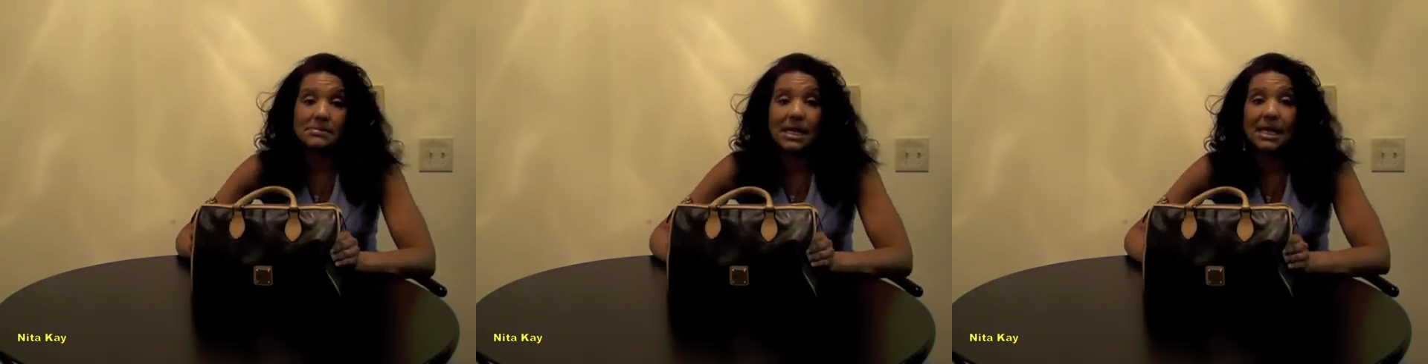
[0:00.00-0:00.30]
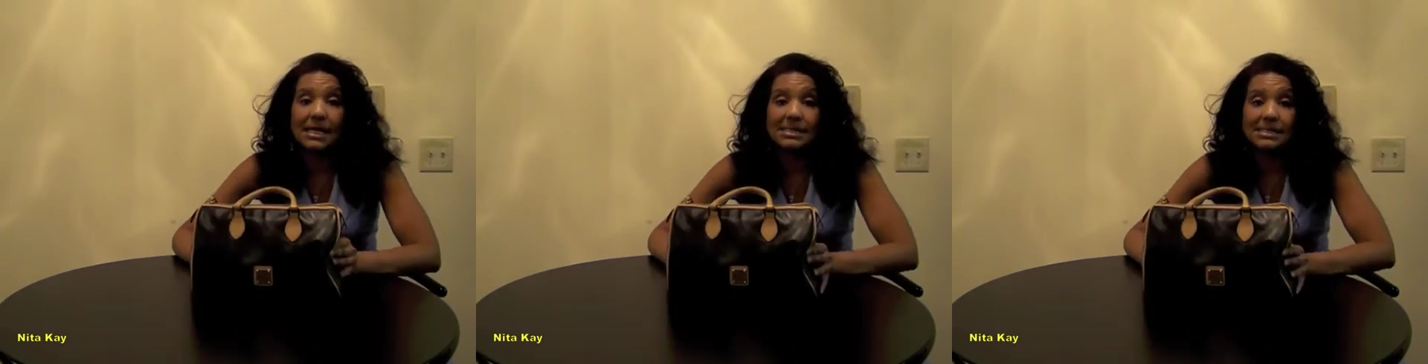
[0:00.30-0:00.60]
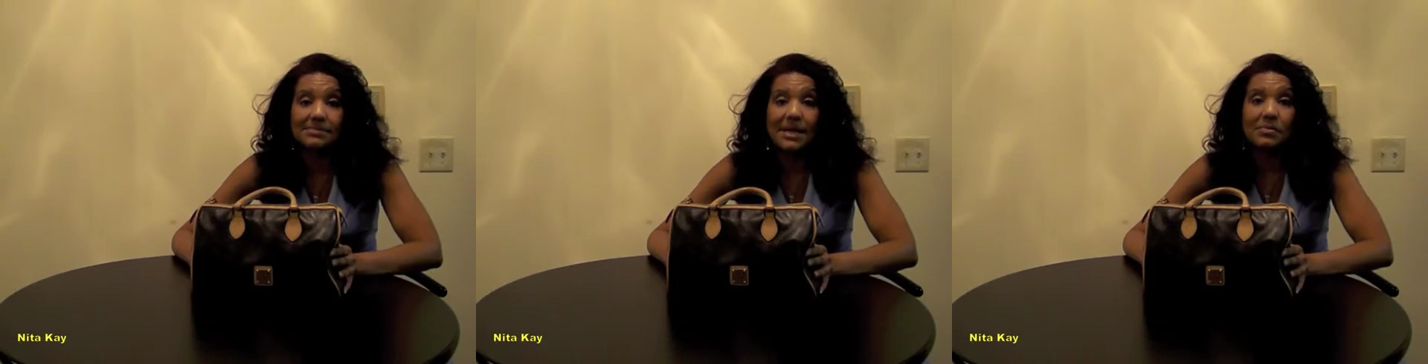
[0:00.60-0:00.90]
I got
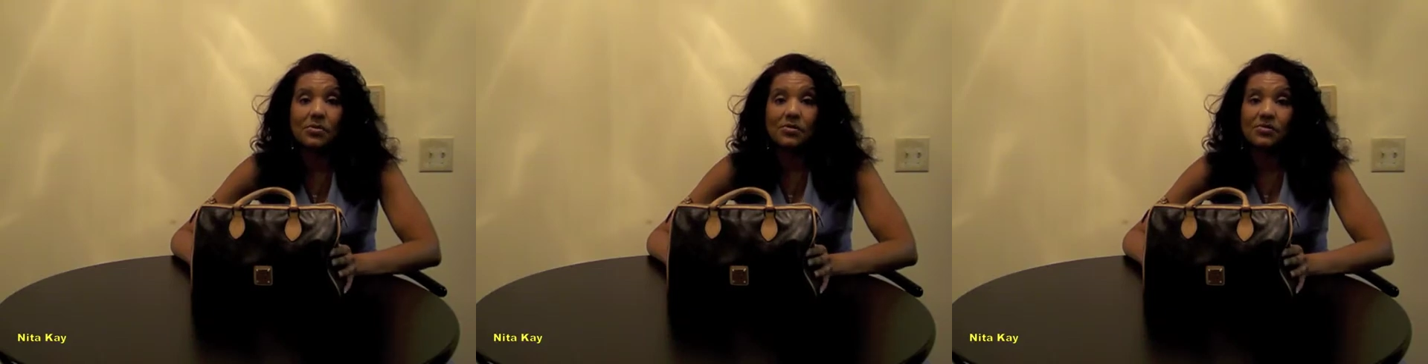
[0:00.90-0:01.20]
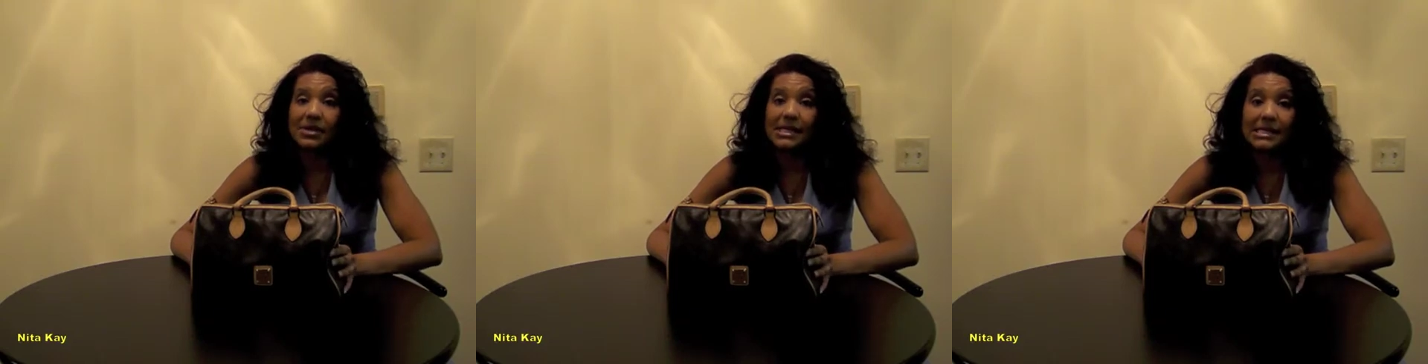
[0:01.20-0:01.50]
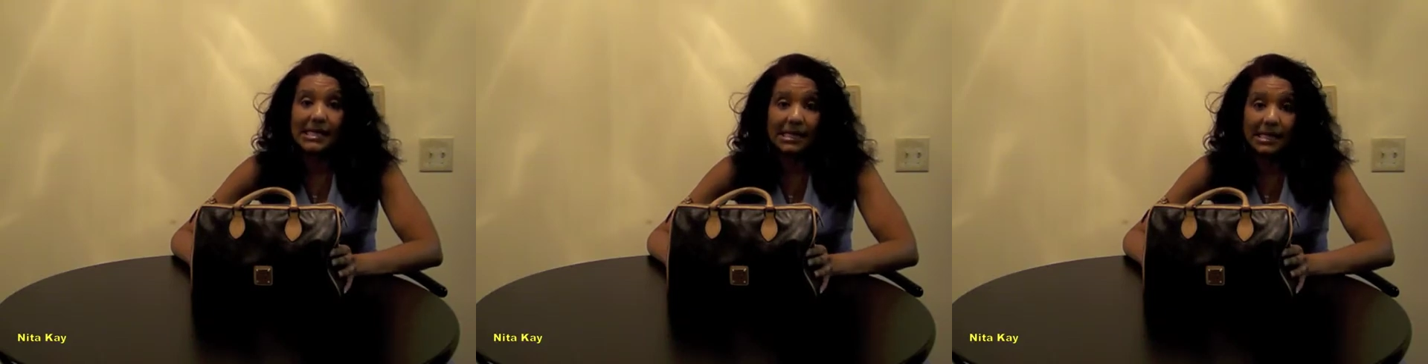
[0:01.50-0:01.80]
this bad boy for
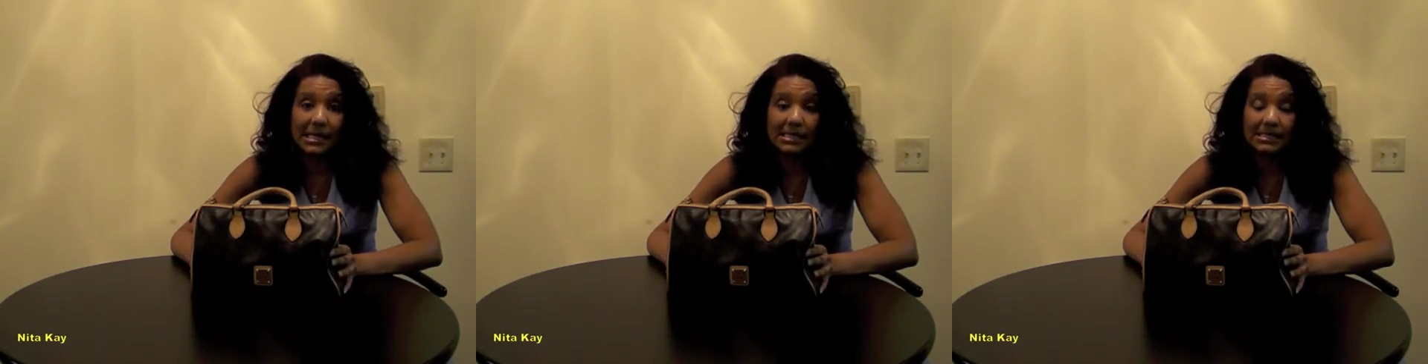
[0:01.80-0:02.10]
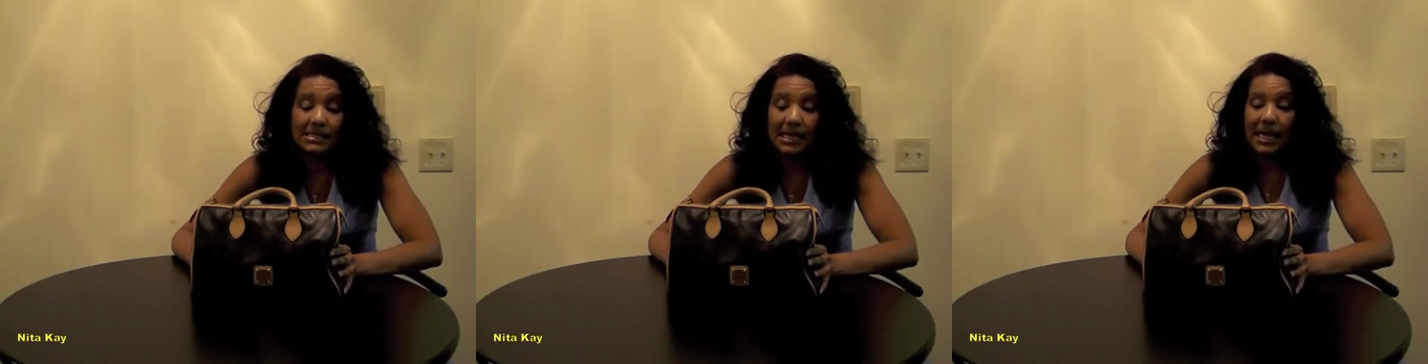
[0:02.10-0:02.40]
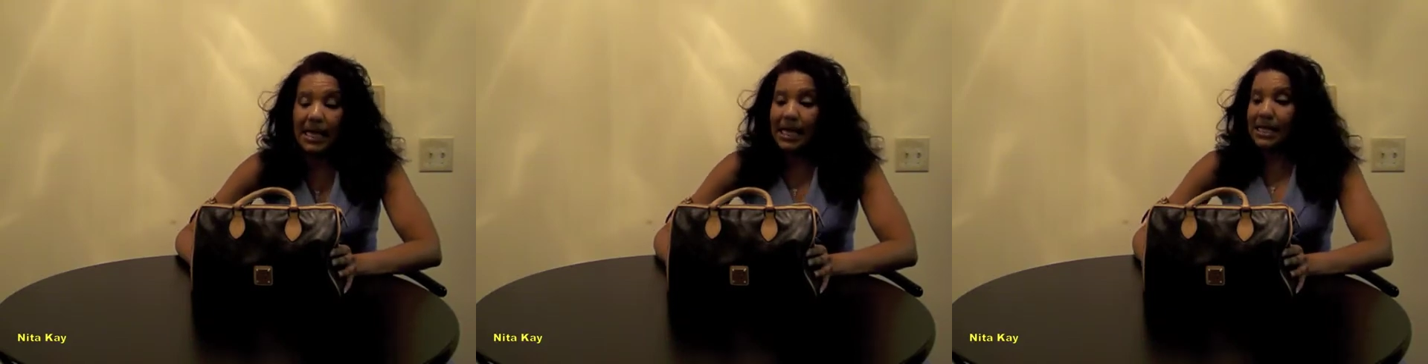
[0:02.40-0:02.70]
$89. And
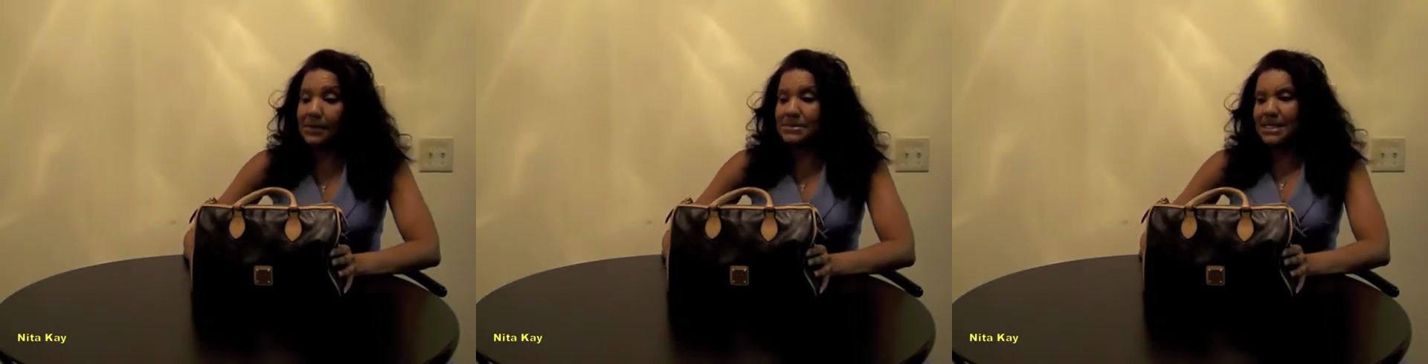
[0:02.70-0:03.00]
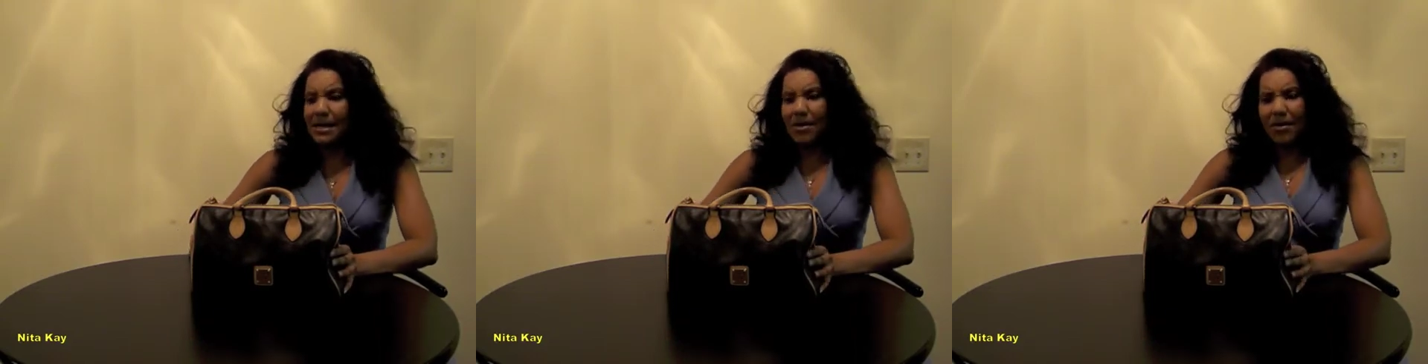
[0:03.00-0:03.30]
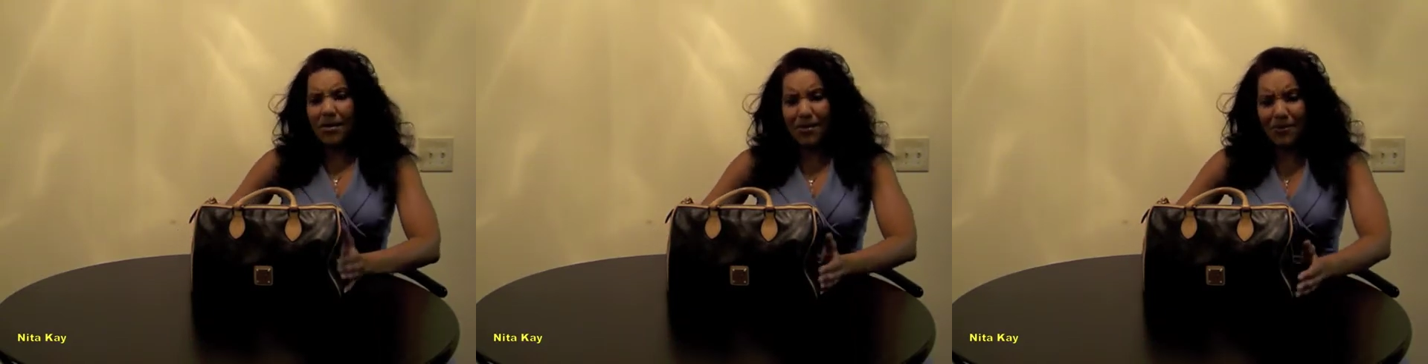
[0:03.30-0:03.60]
I was like,
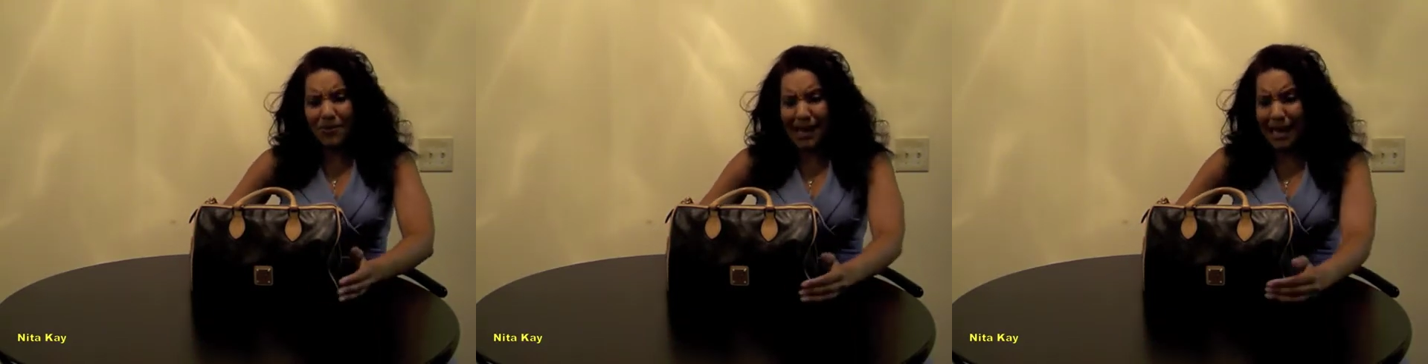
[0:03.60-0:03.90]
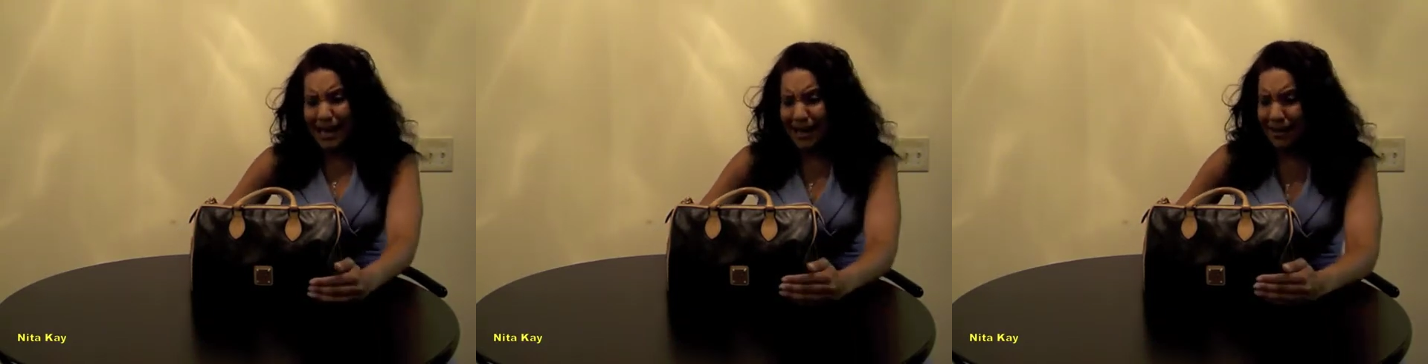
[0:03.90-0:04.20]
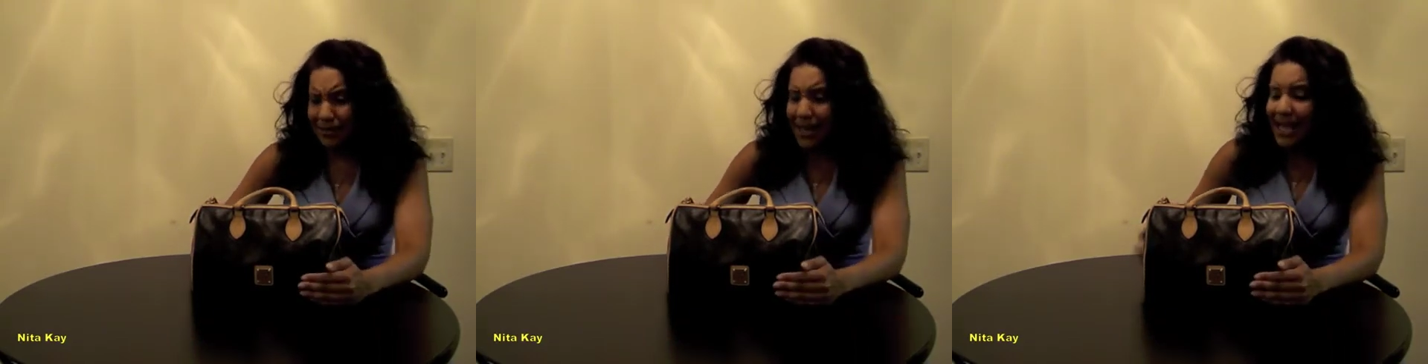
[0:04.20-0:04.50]
oh wow.